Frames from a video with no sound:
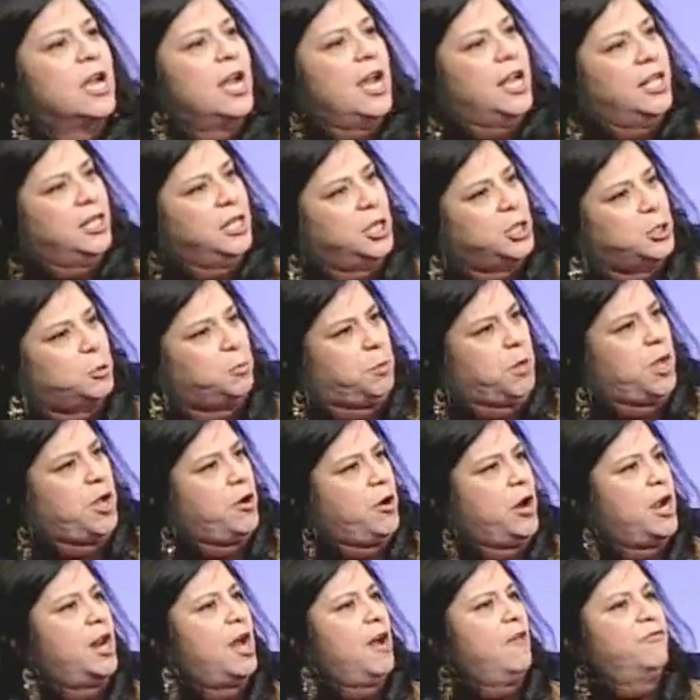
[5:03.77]
and the
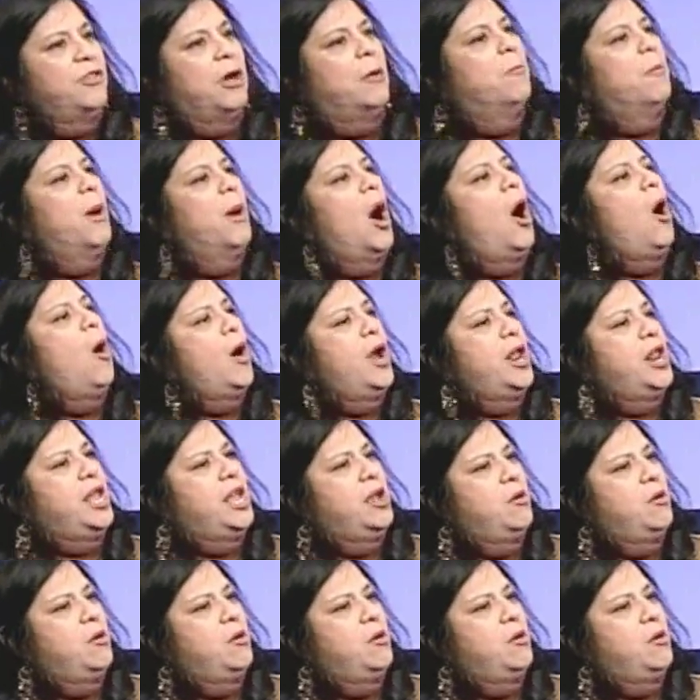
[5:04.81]
spirit of the bow, and he